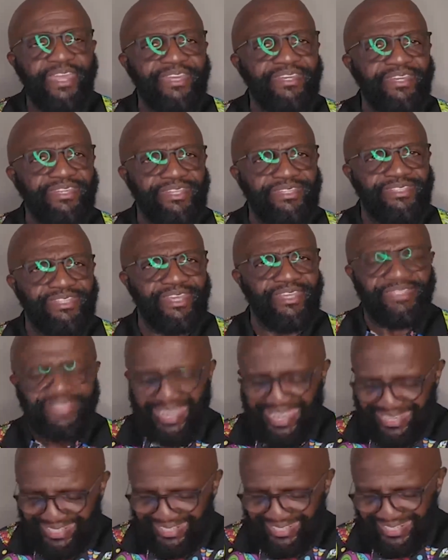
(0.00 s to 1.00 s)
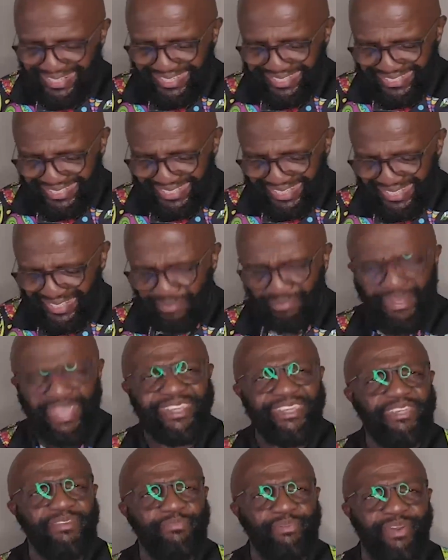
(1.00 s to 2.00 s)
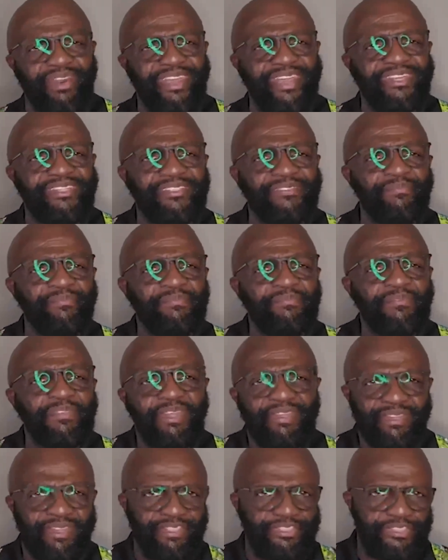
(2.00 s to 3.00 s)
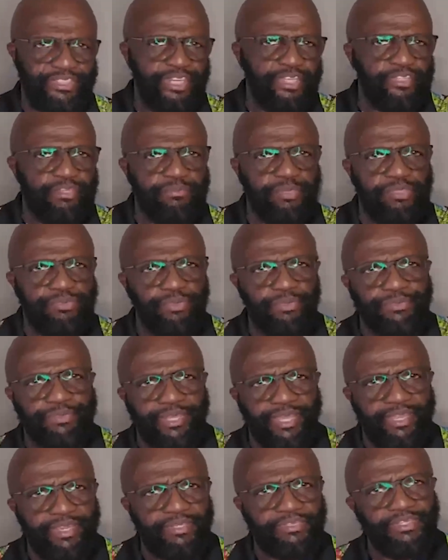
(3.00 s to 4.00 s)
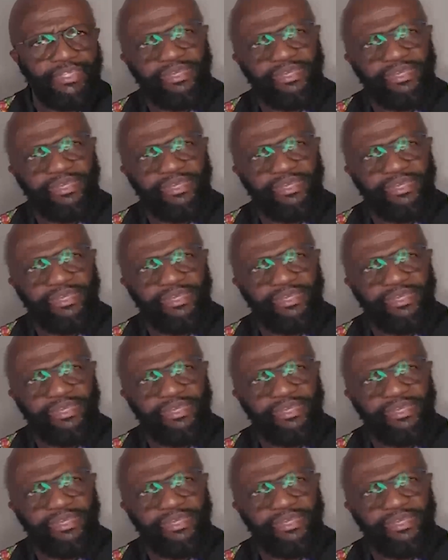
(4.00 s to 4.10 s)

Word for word: And then he says, and his seed begging bread. Now, seed can be two things.